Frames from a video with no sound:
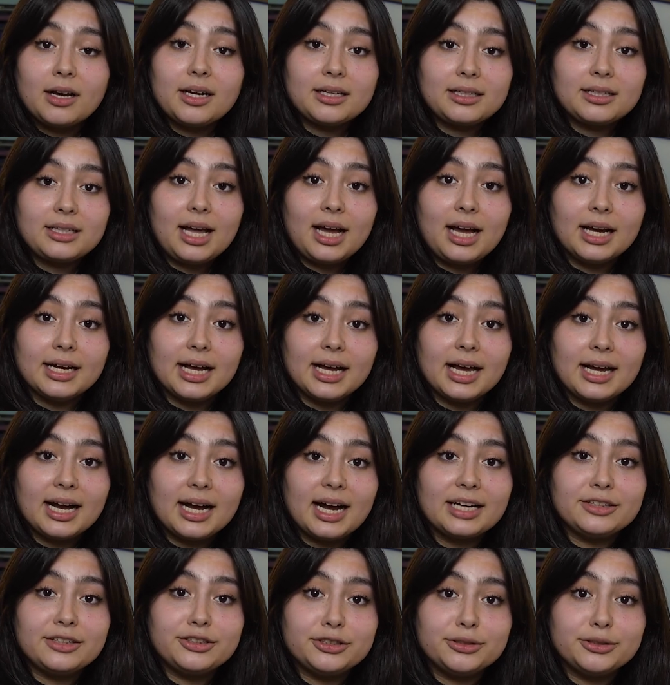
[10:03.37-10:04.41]
gonna lie, I
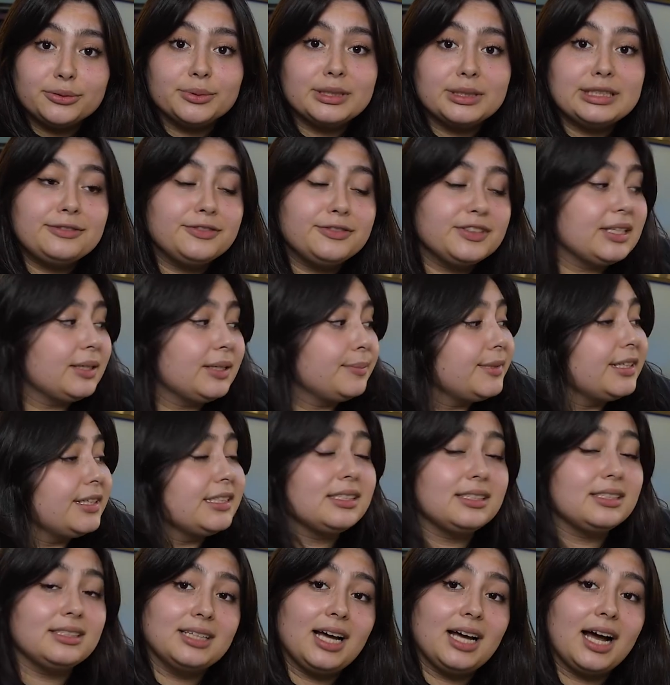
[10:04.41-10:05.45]
had to refilm this
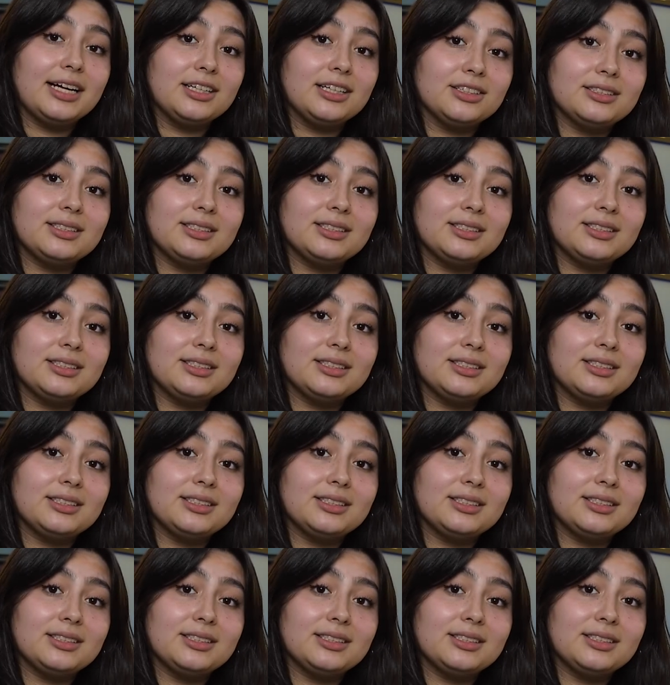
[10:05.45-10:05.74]
entire